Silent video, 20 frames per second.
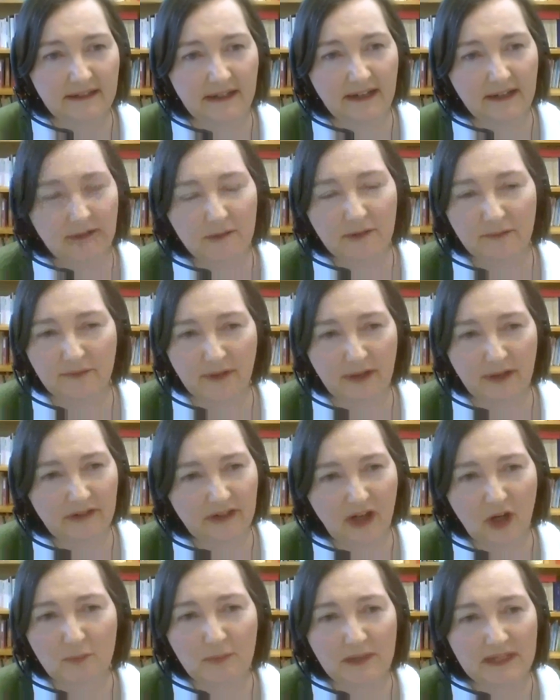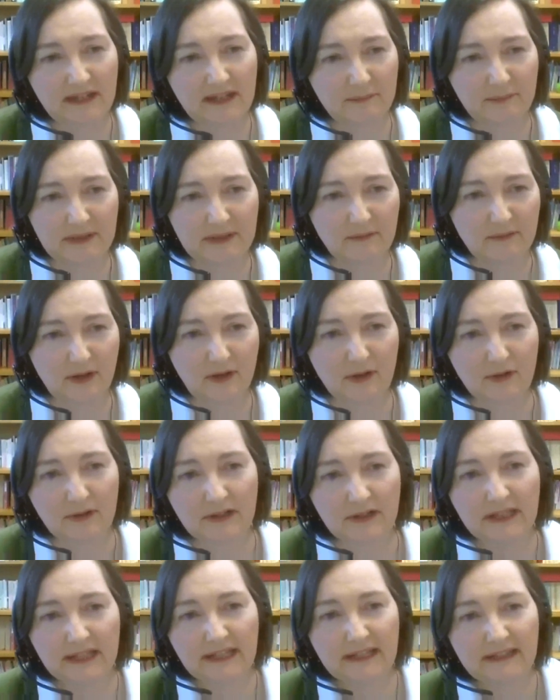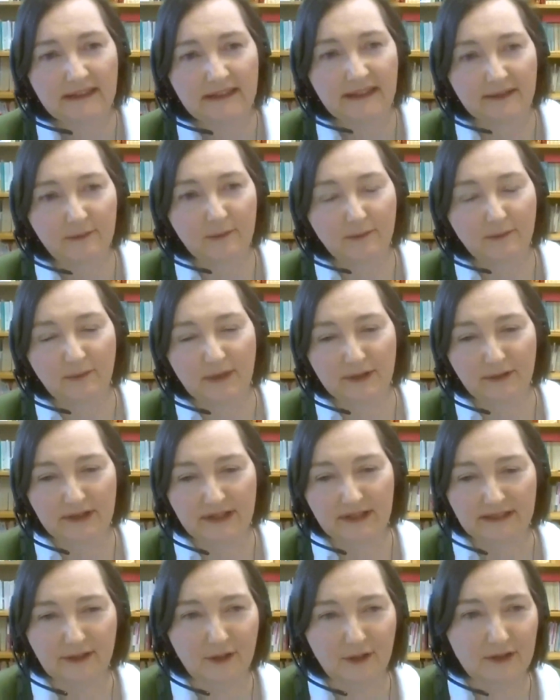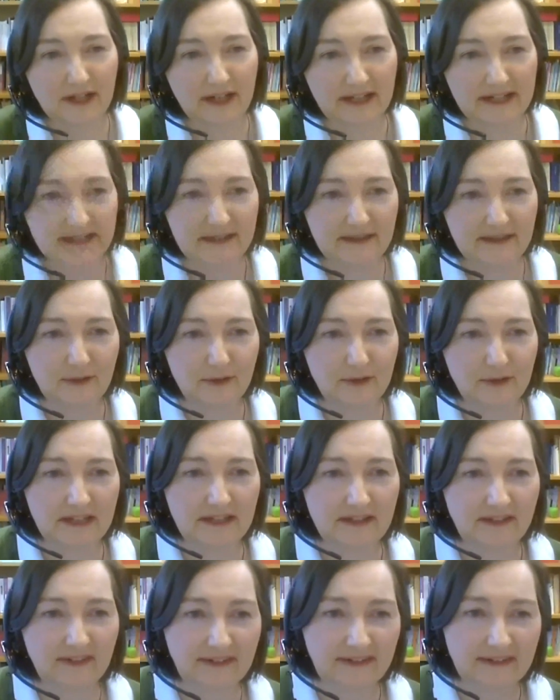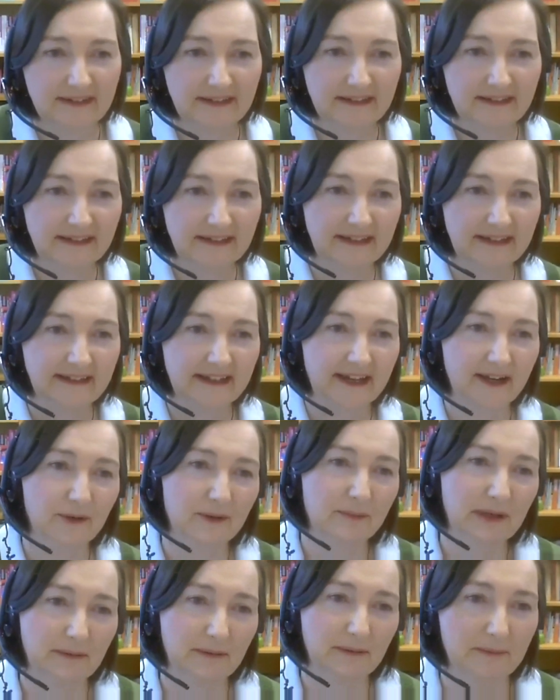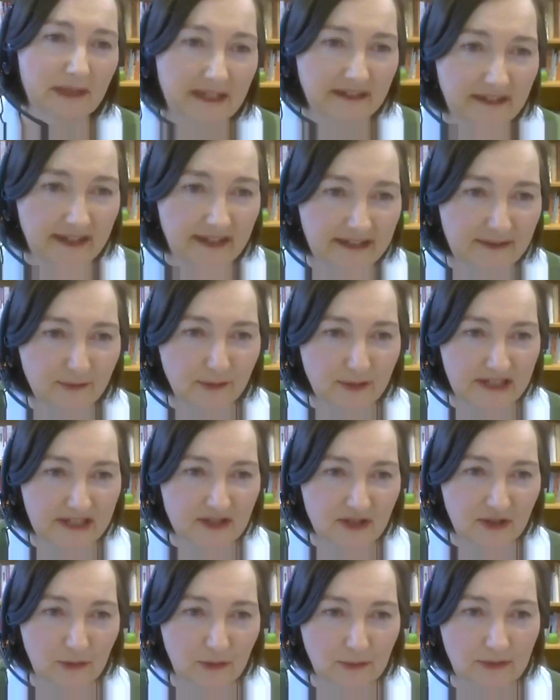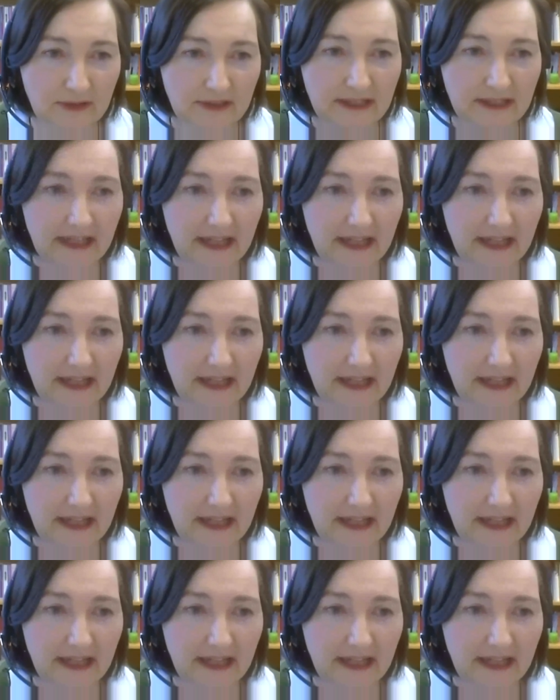I, would, I was hoping I'd be wrong, that we're in a long 1930s and now we're probably about 1942.